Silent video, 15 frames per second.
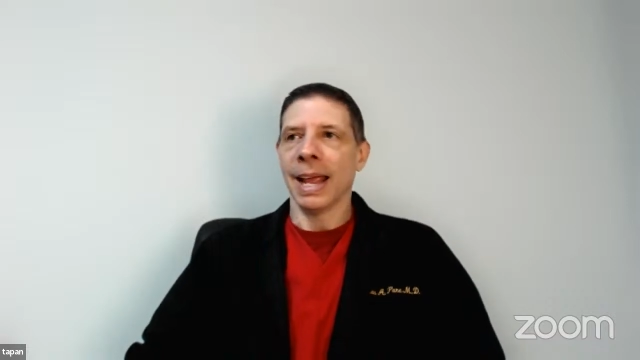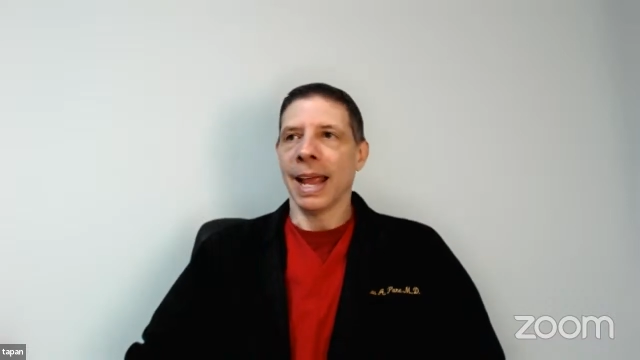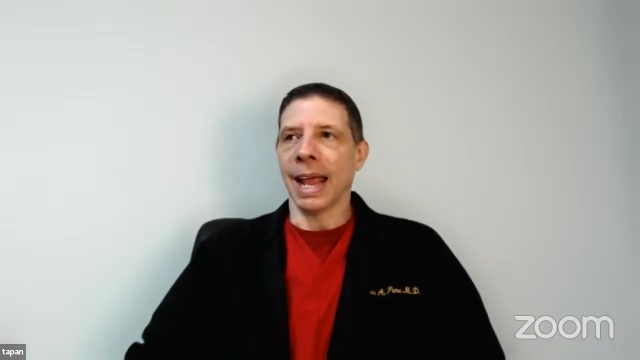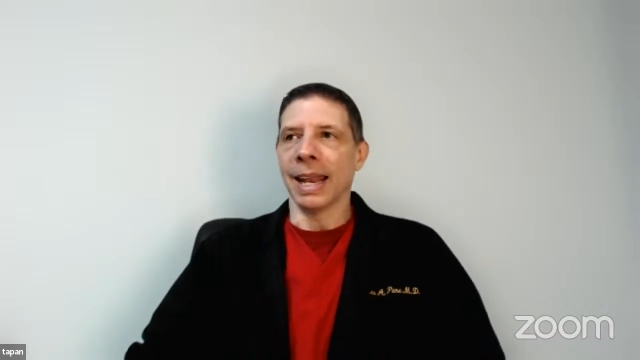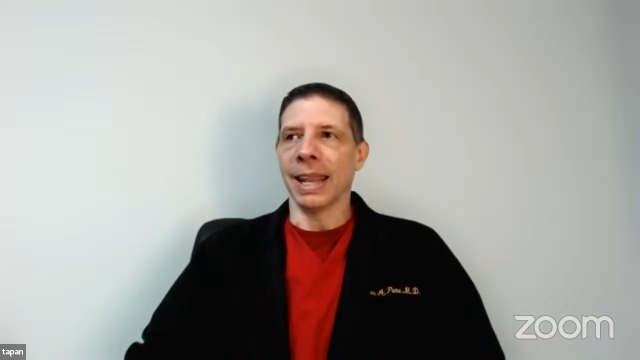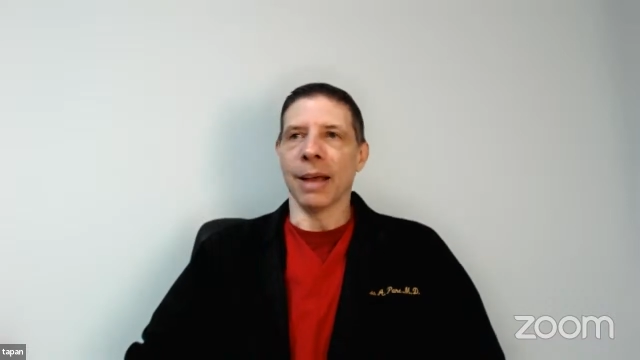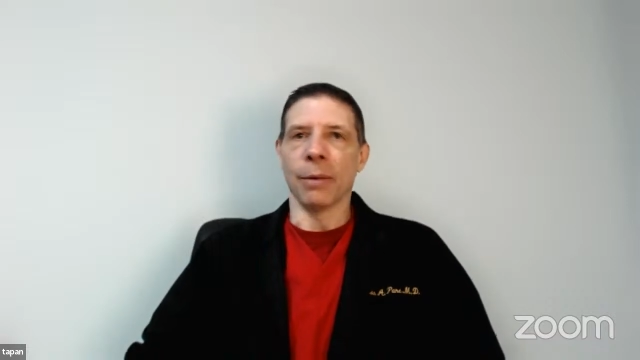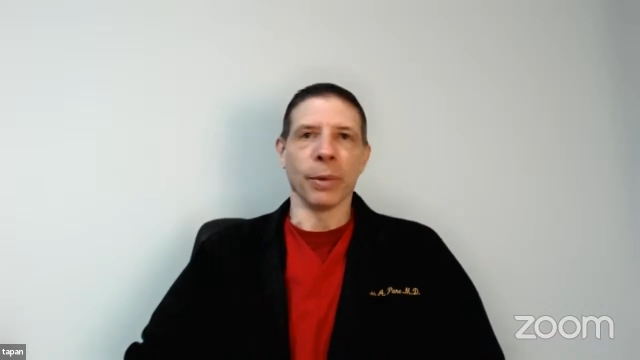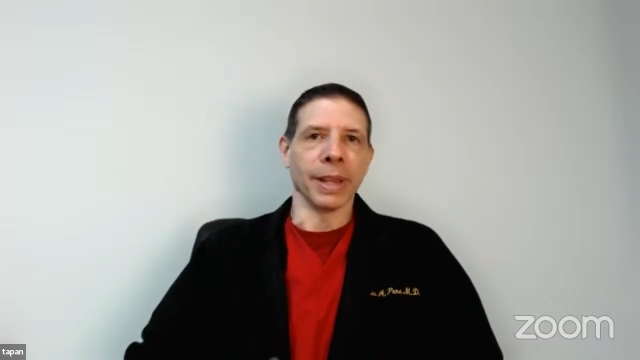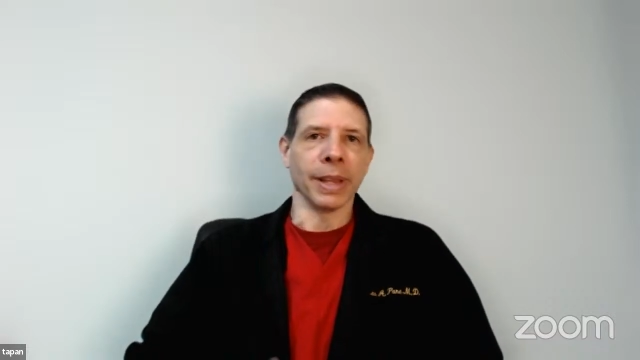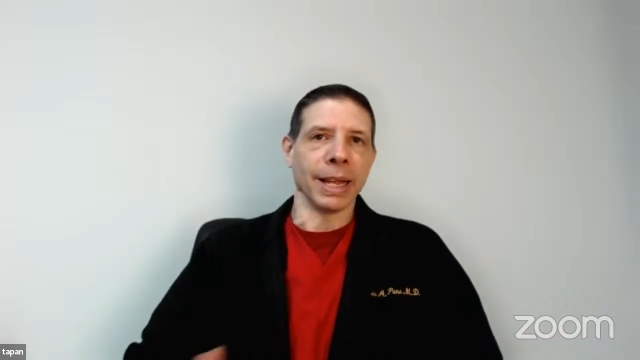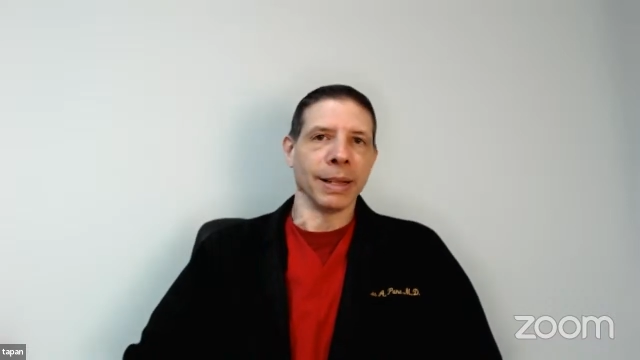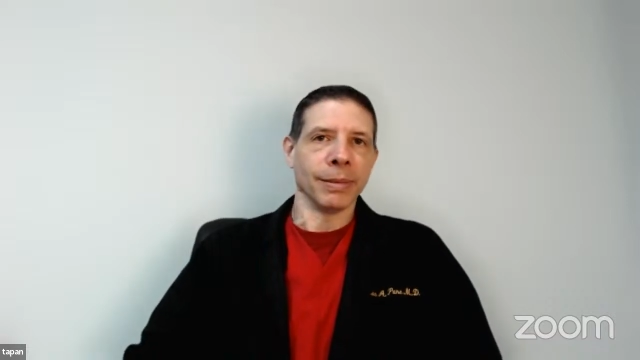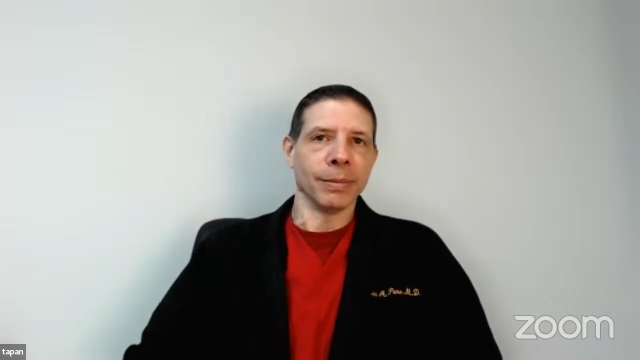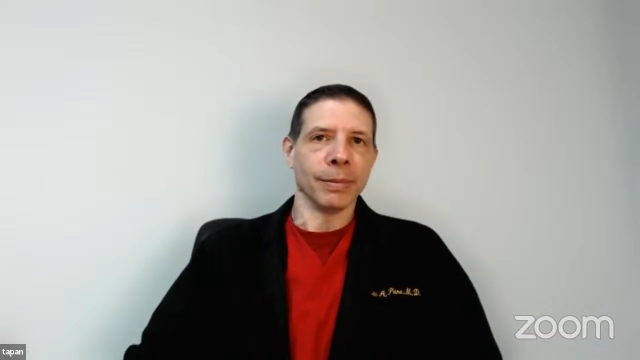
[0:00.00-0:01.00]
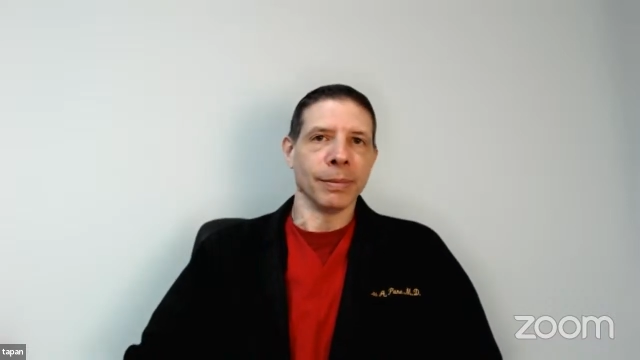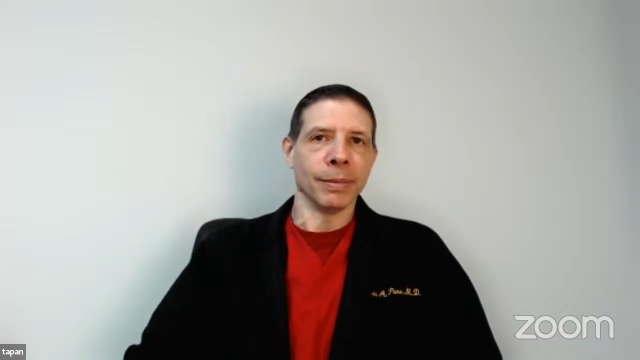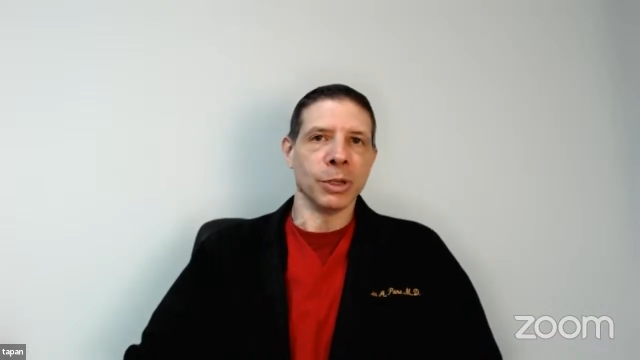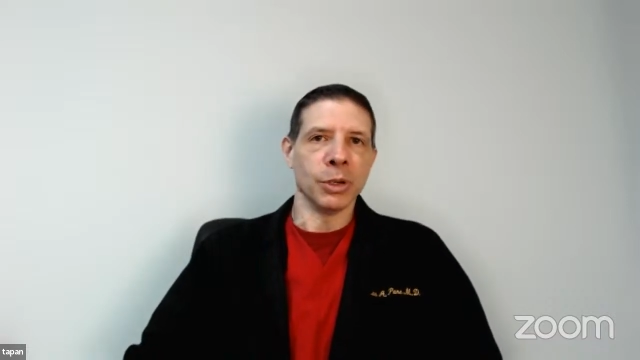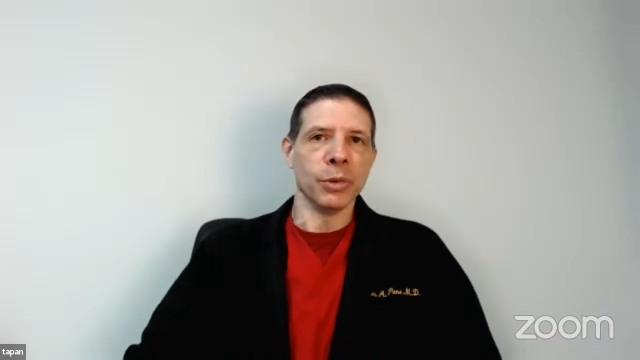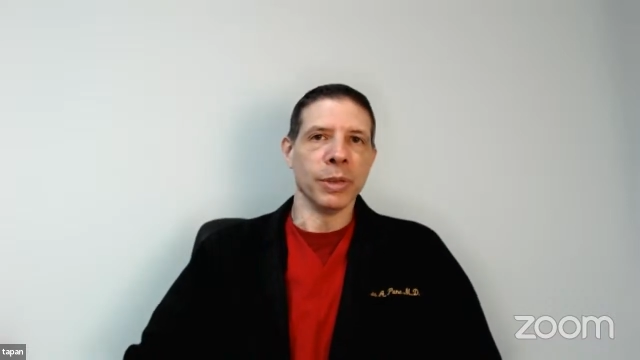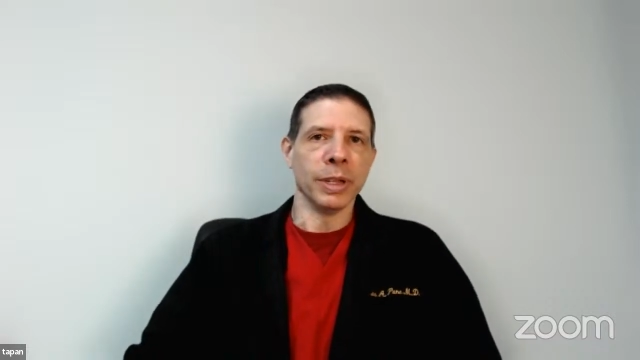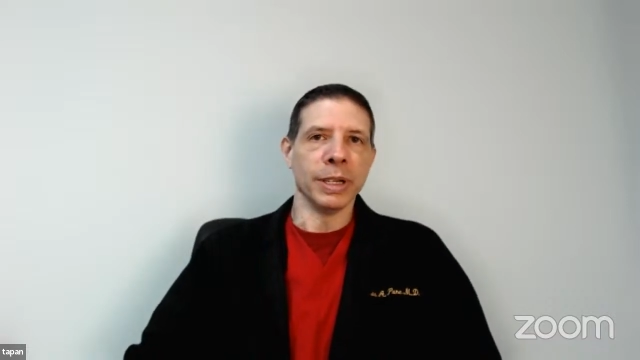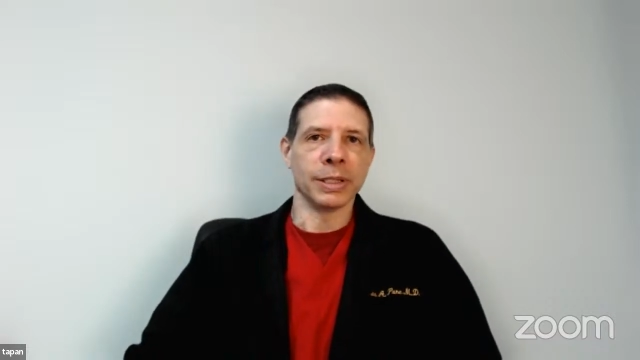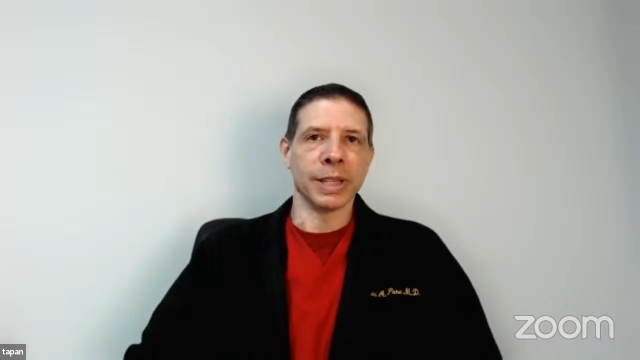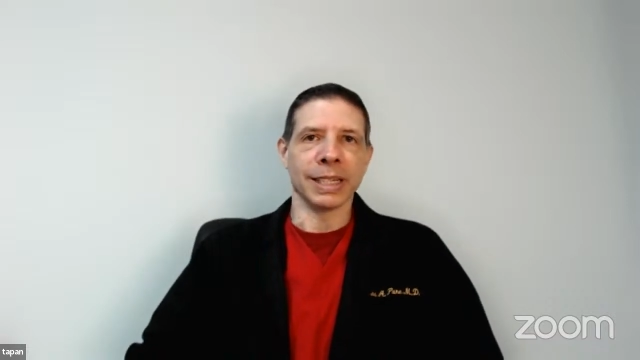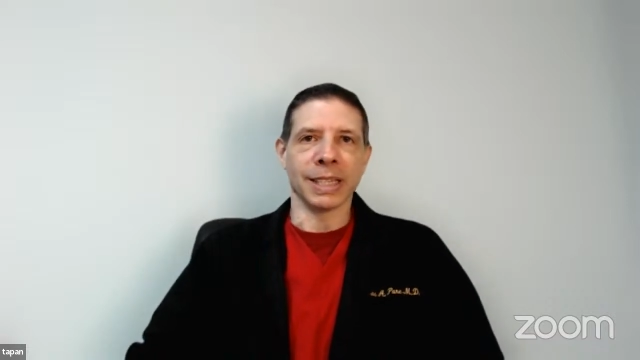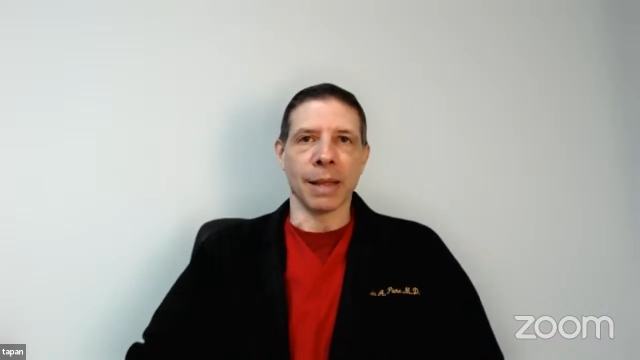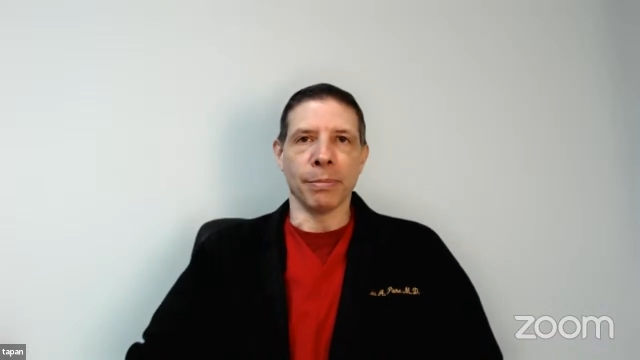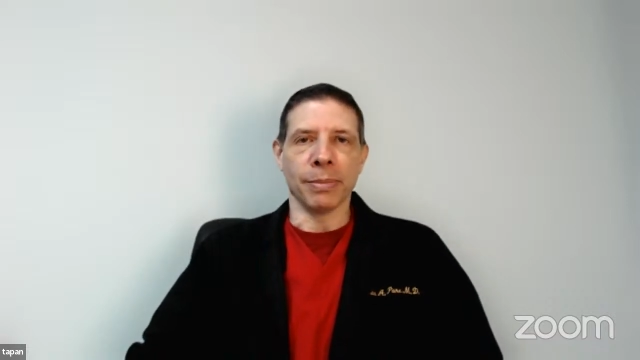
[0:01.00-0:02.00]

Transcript: and then when they do these things,